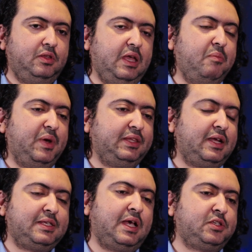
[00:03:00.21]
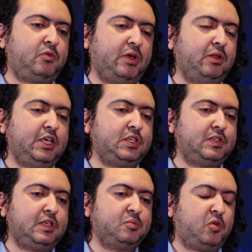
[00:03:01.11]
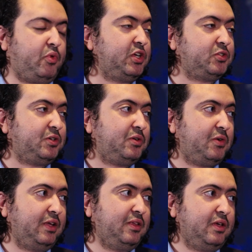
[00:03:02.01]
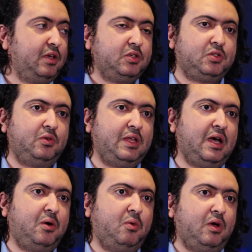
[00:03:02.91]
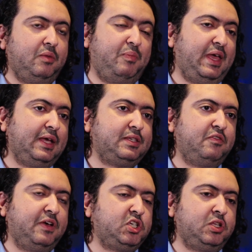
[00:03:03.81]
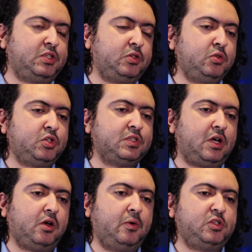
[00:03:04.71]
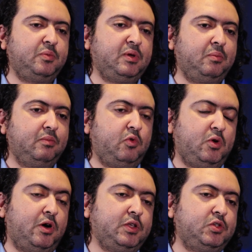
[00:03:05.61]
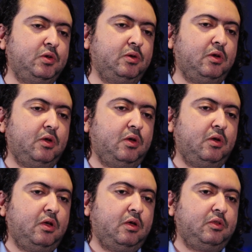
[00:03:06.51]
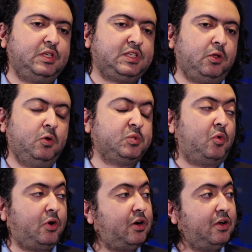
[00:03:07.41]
the impact that it has on regulations is more pressure, right? So now banks and financial institutions are going to be required to disclose more